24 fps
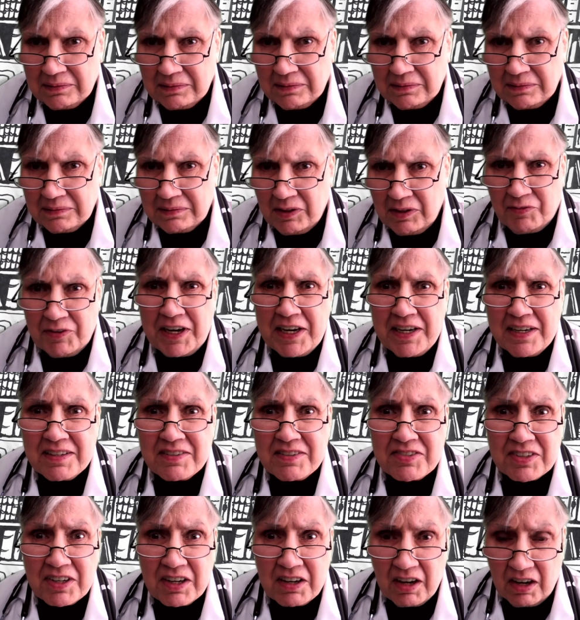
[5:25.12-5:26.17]
If he
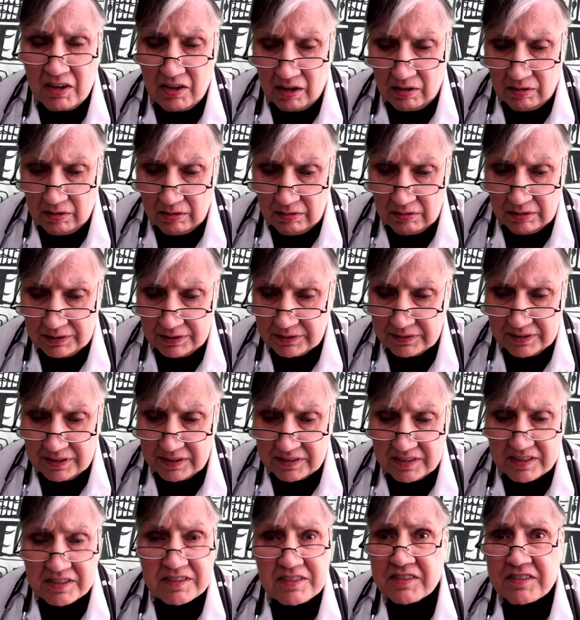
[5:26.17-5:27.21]
is a gull, and it
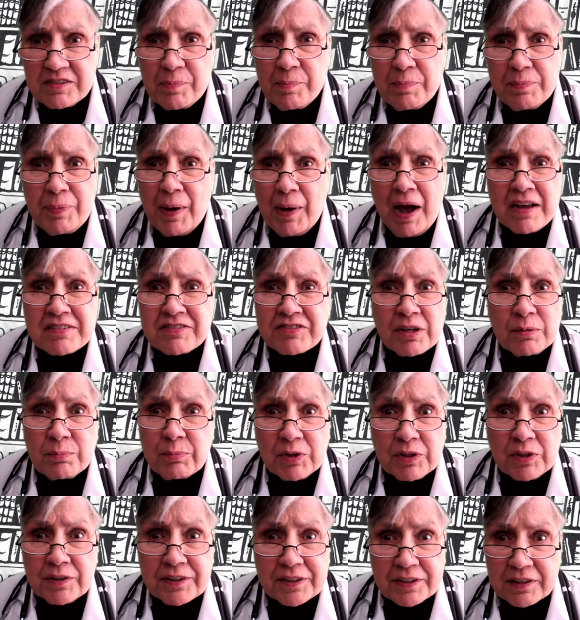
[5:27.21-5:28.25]
is
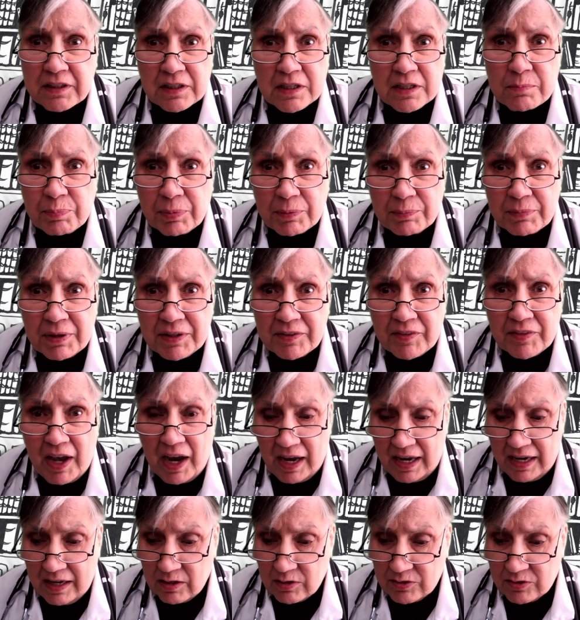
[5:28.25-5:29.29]
impossible to keep him in the
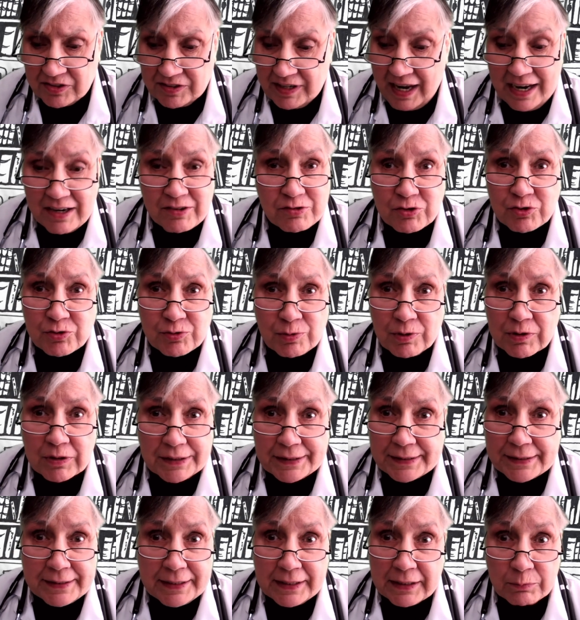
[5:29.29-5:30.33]
house,
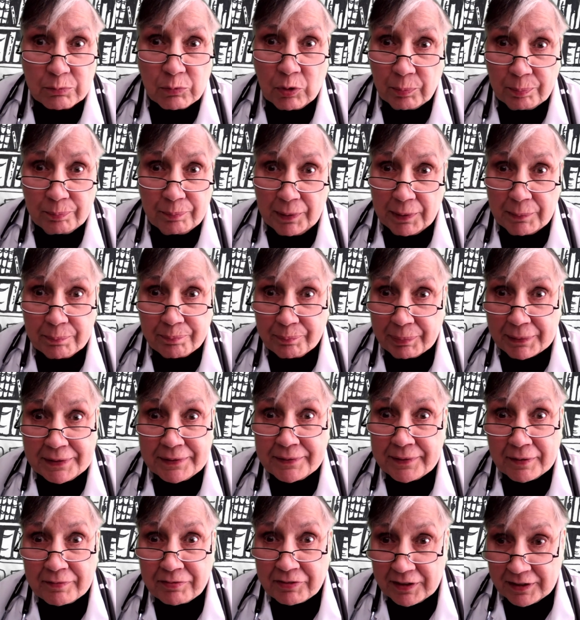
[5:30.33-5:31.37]
naturally he will bump
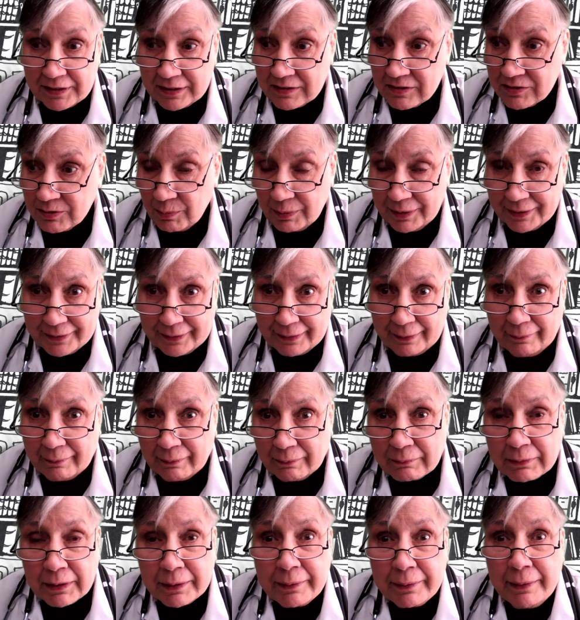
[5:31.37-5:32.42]
into things.
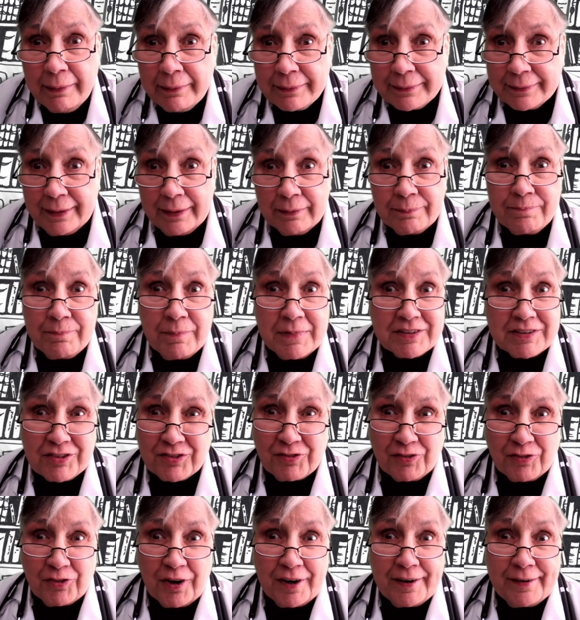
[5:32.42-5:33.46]
Give him his
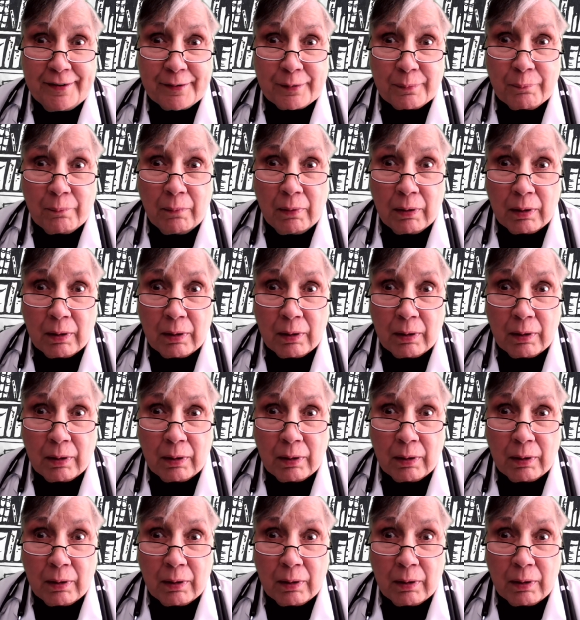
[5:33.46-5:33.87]
freedom.